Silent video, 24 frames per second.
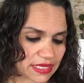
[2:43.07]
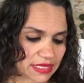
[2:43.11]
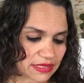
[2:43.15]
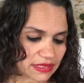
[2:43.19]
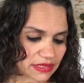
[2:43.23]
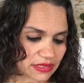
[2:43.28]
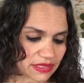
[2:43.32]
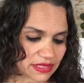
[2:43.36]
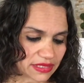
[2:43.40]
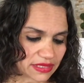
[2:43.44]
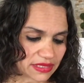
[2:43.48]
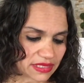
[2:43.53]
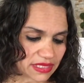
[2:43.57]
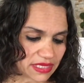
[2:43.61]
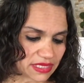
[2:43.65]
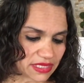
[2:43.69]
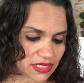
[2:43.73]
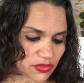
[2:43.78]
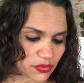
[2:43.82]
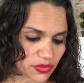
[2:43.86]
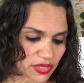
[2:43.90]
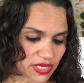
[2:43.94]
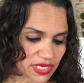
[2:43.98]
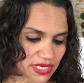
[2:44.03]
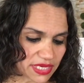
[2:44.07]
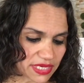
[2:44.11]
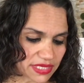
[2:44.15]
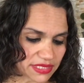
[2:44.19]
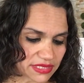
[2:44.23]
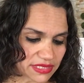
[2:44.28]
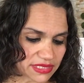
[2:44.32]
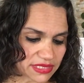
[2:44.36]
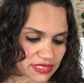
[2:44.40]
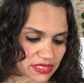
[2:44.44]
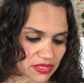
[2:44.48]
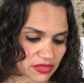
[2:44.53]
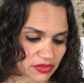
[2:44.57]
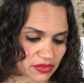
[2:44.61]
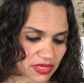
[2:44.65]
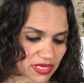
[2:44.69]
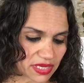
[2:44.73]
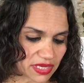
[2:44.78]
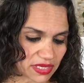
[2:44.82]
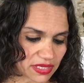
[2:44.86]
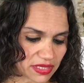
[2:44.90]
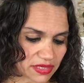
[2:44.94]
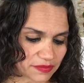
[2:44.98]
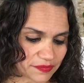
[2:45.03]
look at the ingredients.
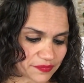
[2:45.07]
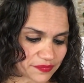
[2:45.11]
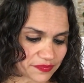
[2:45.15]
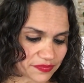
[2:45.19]
Okay.